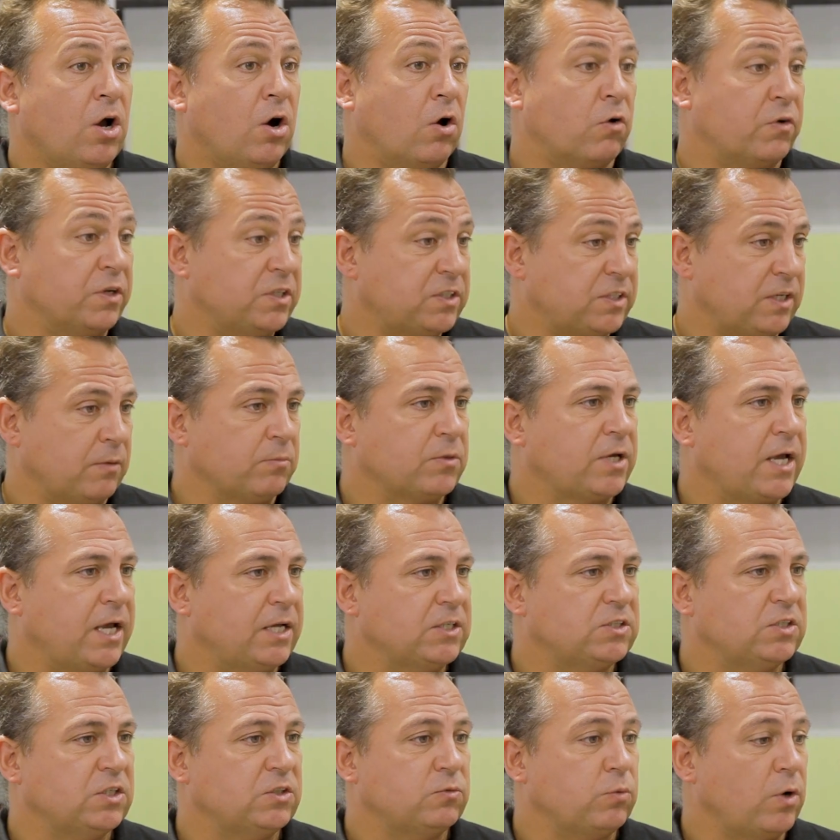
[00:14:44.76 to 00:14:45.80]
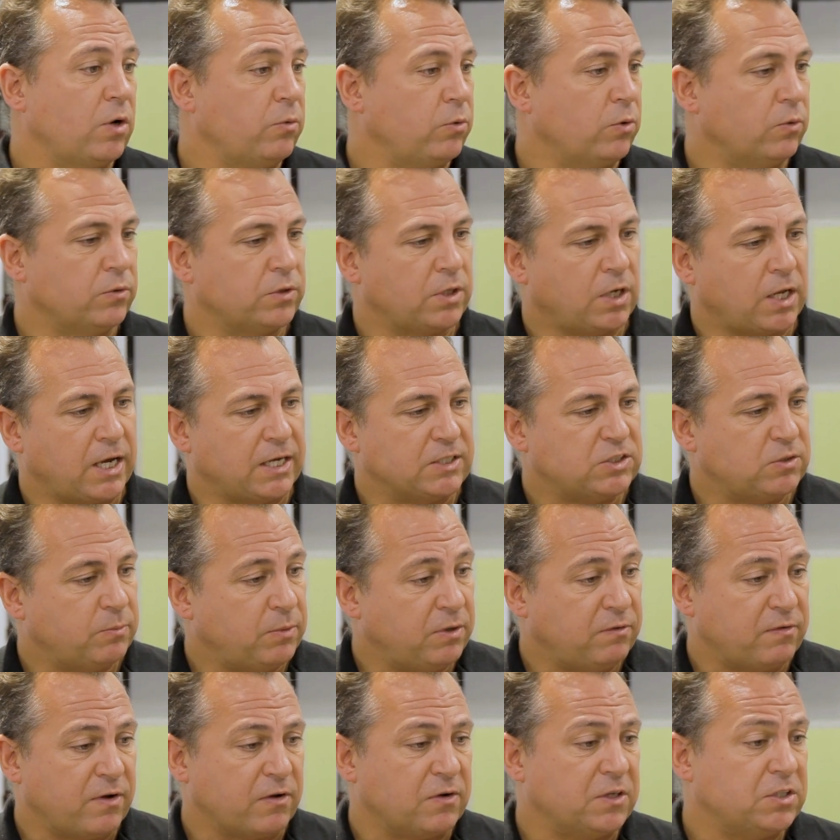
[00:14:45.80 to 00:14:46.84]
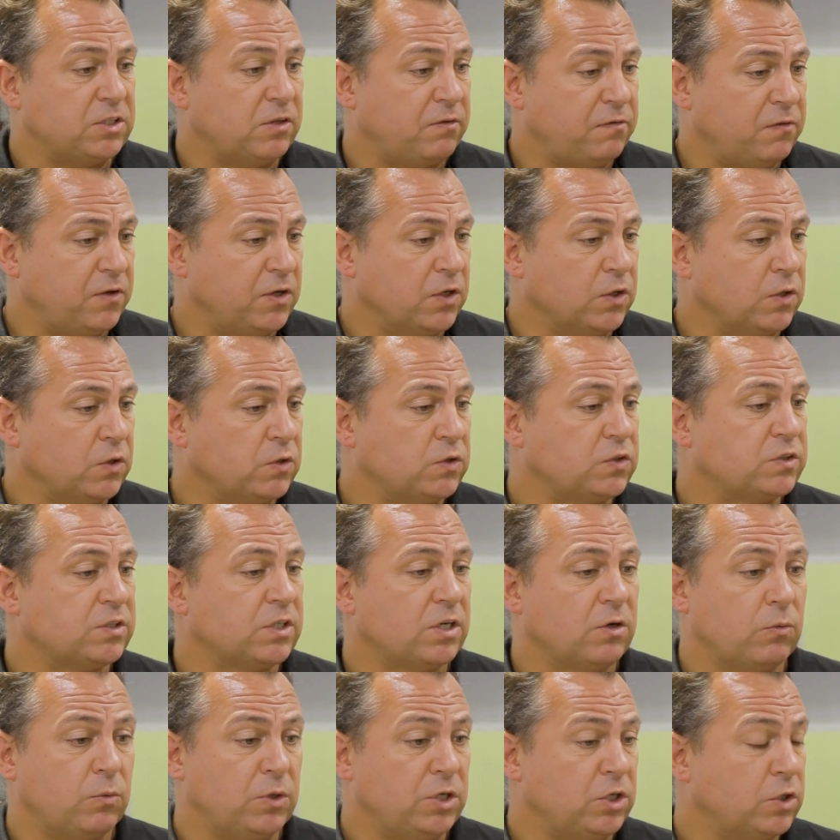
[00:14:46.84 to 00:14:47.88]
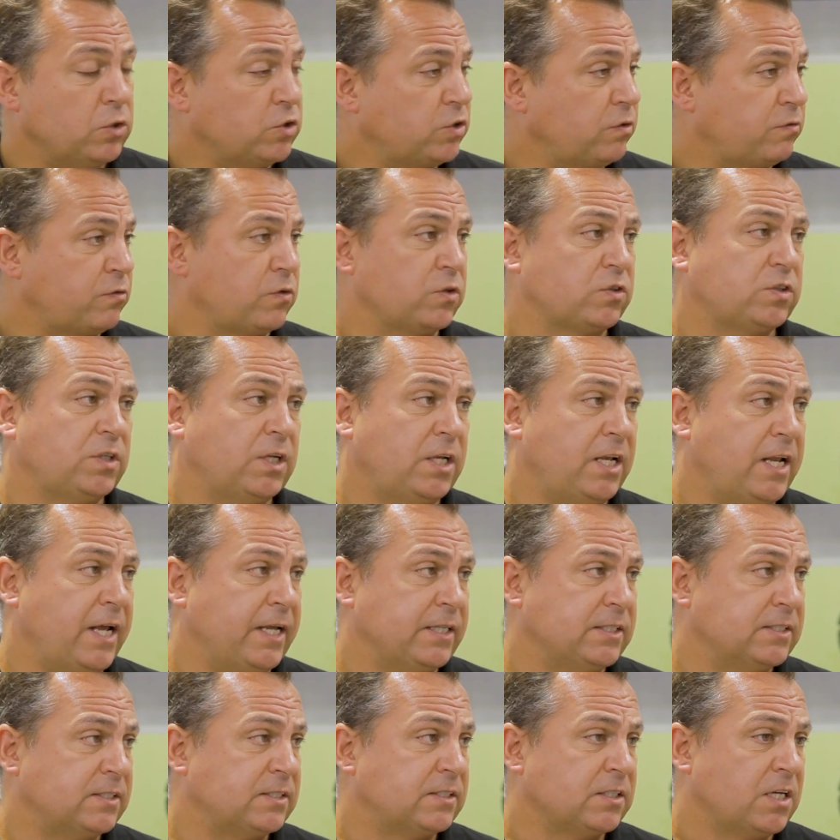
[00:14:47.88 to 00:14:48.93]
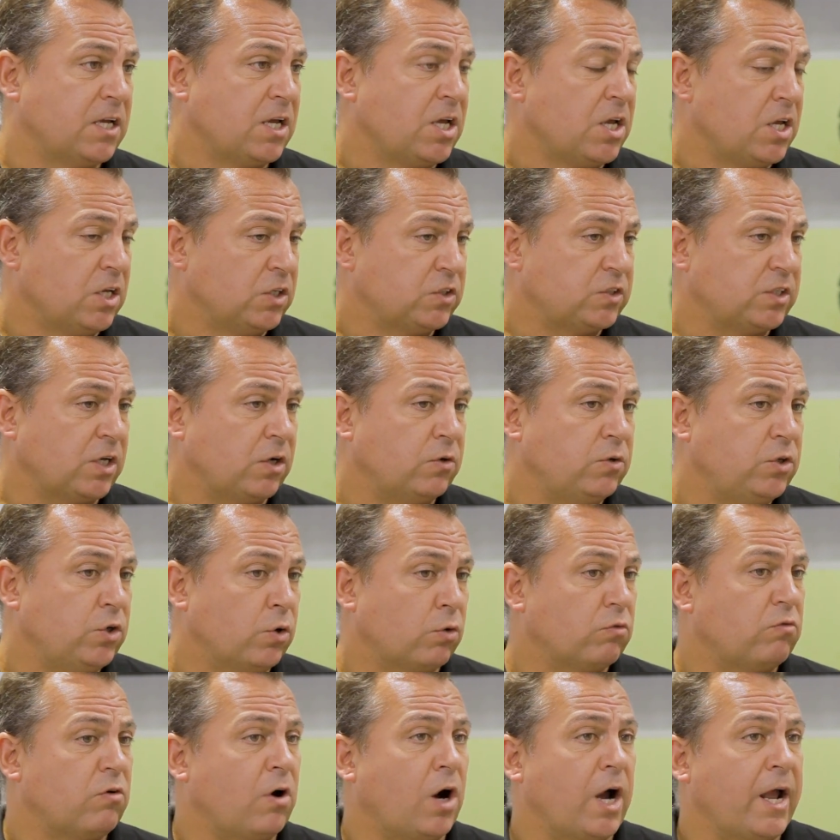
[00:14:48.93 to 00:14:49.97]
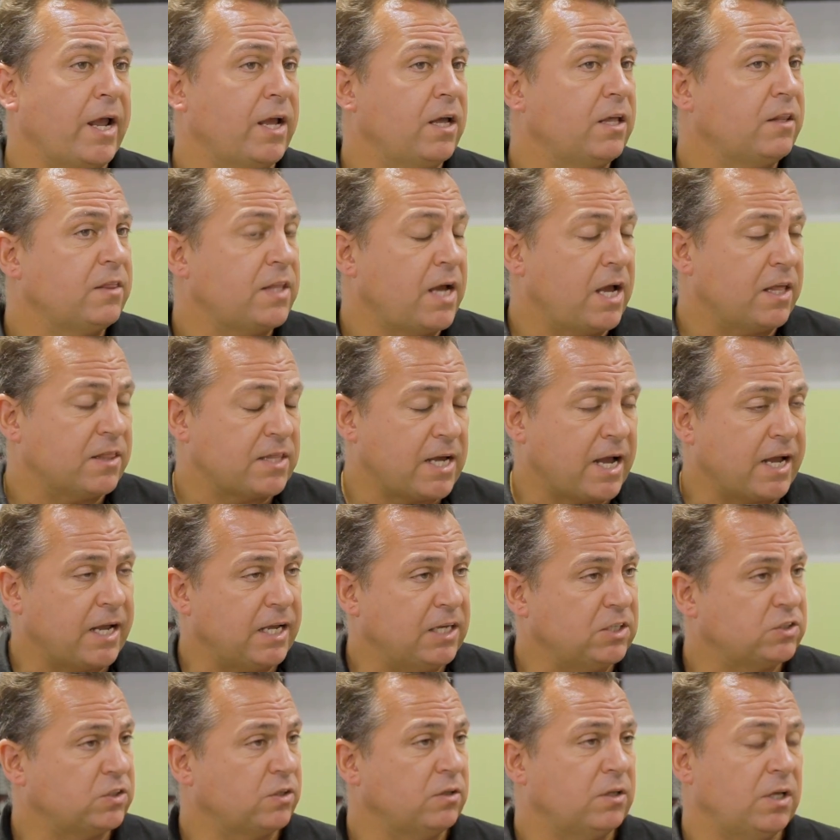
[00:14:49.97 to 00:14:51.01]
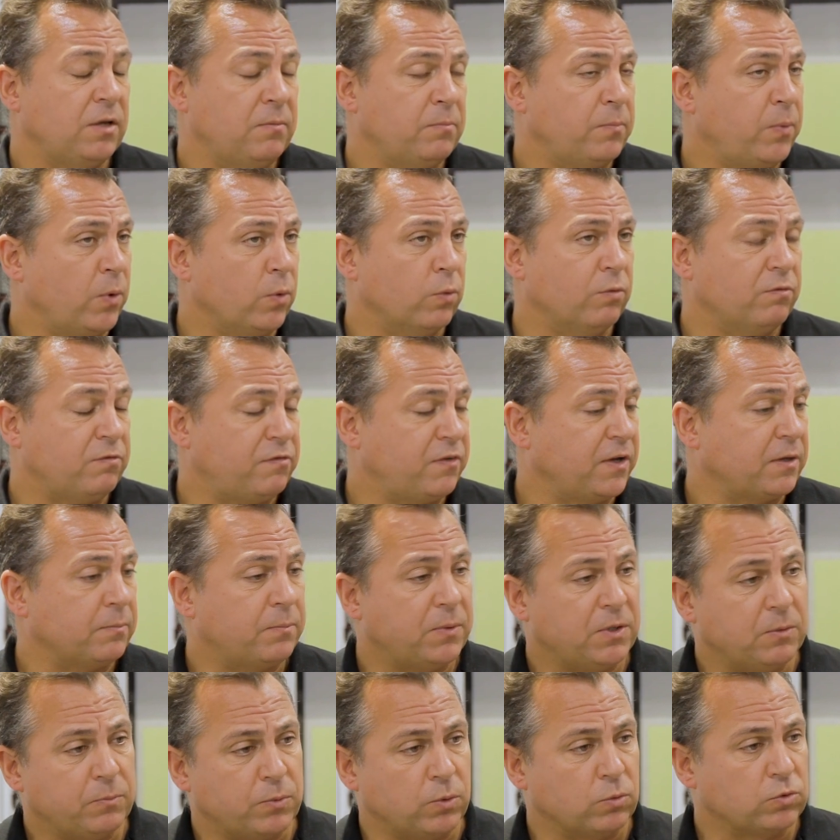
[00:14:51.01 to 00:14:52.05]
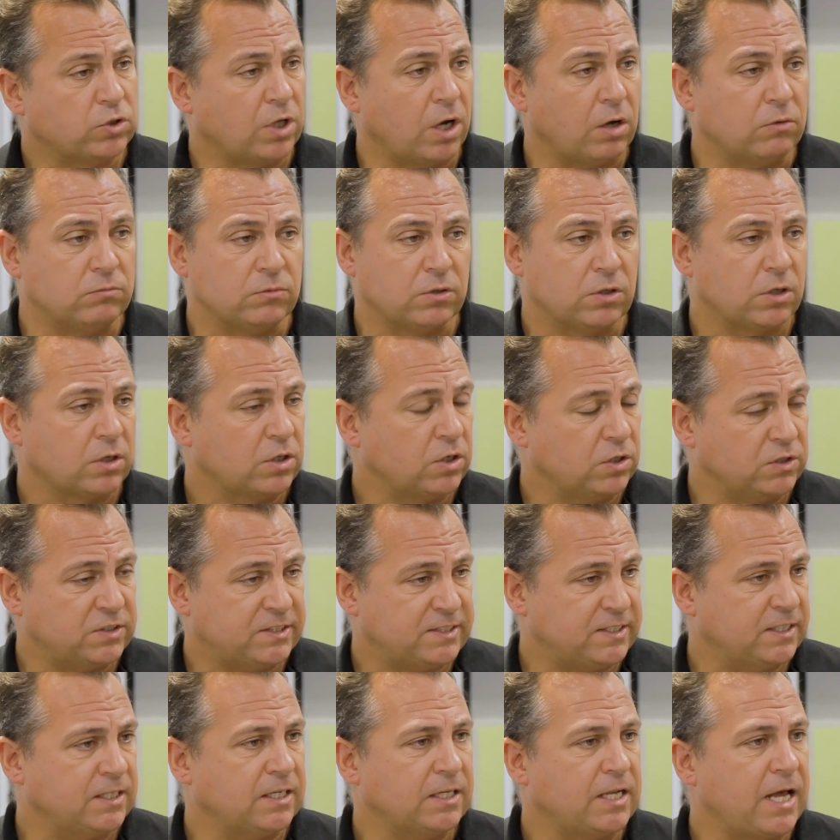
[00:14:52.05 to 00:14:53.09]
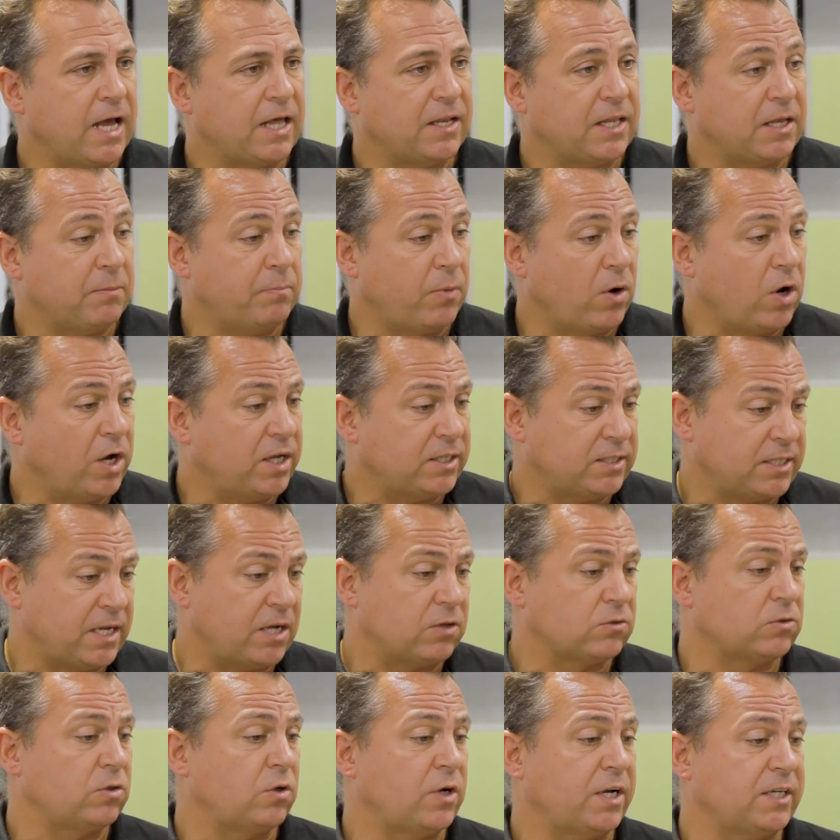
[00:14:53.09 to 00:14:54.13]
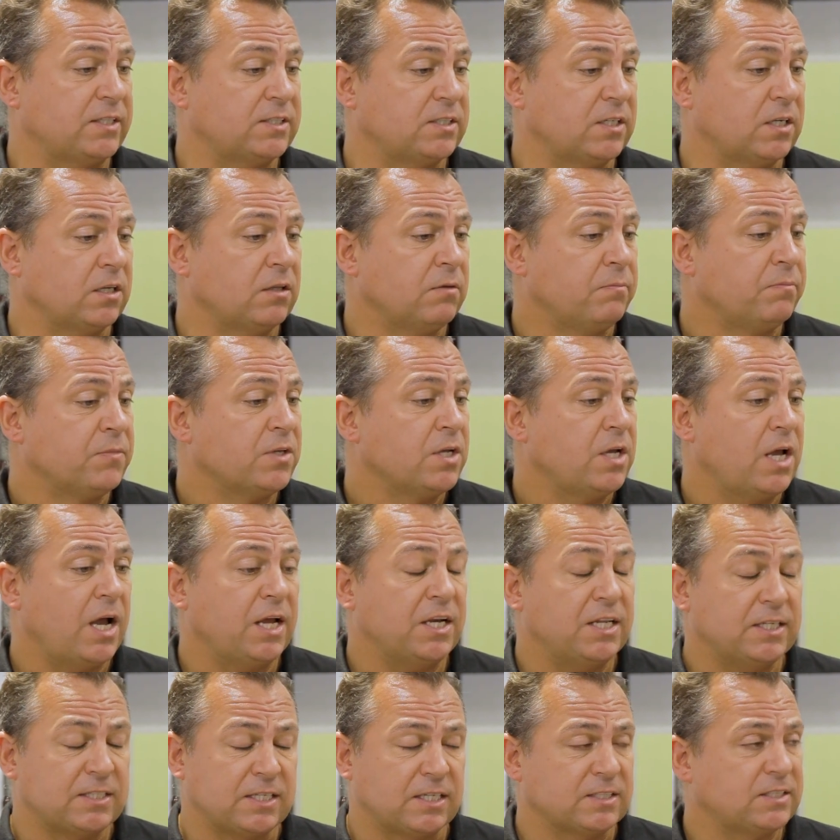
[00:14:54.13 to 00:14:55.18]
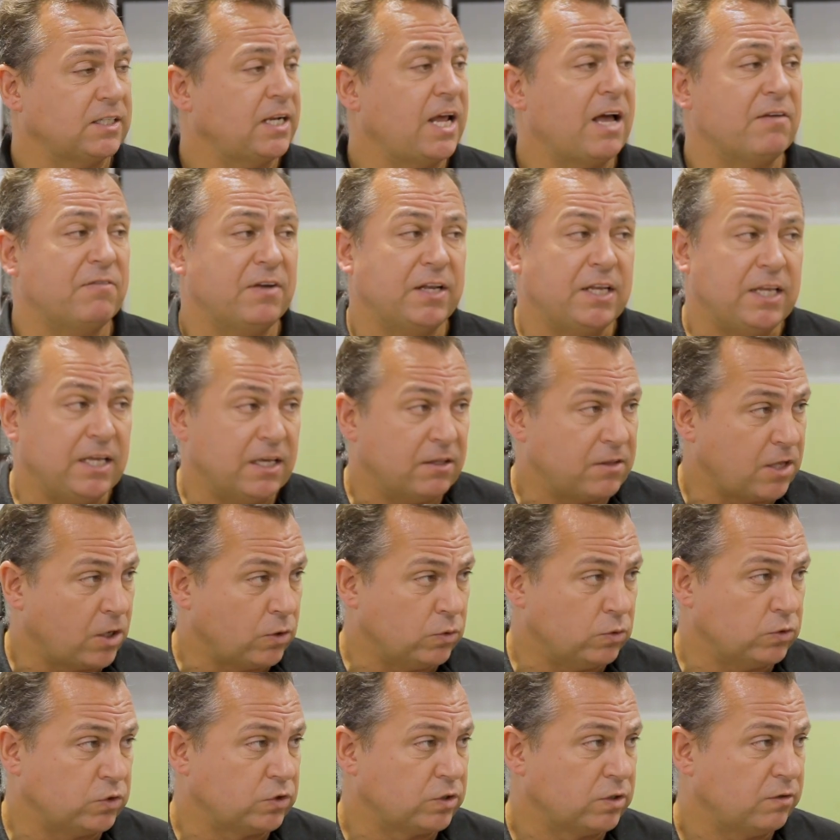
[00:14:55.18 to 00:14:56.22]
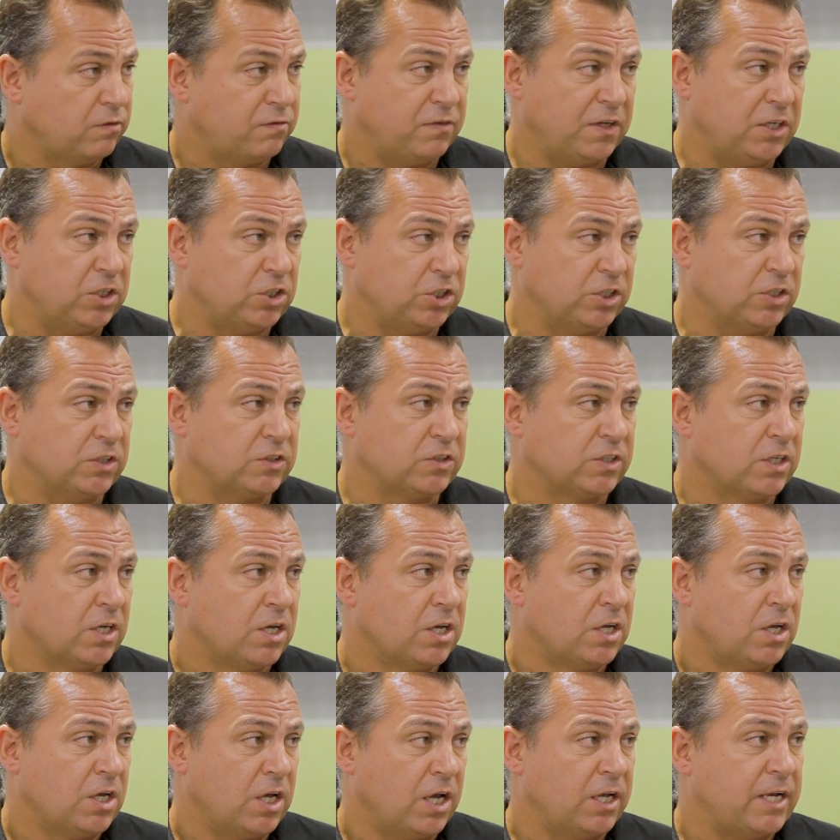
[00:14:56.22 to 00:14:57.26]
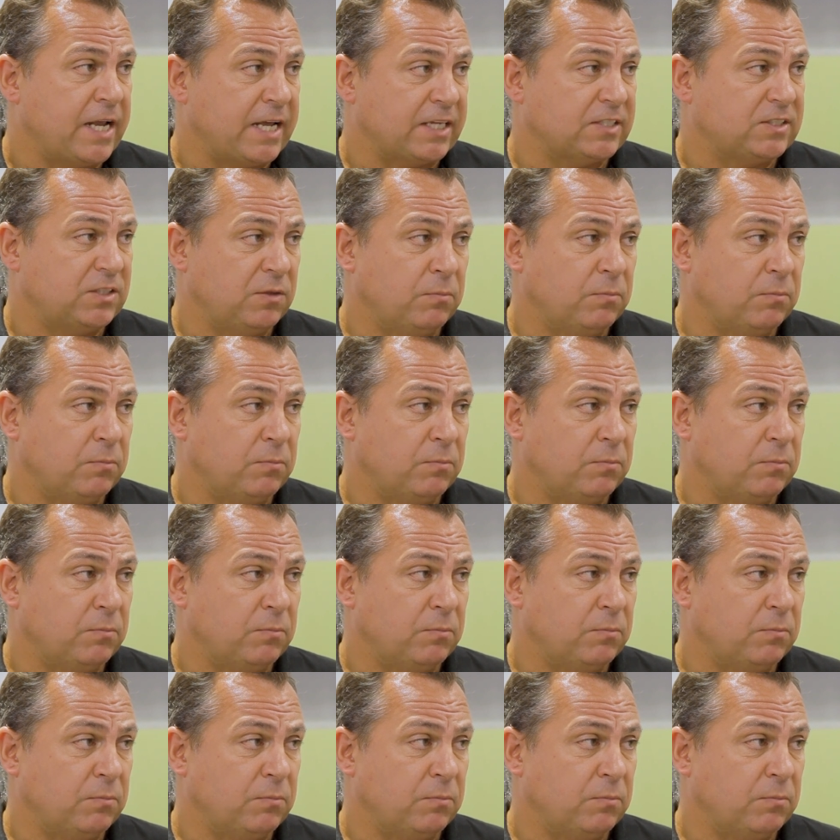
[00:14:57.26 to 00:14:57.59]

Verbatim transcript: Or in some cases where we want the light to be very diffused, we use a frosted lens. Sure. So you're right, that, that is an important thing. People don't consider that. They buy a downlighter and it doesn't have any of those features. Yeah. And that's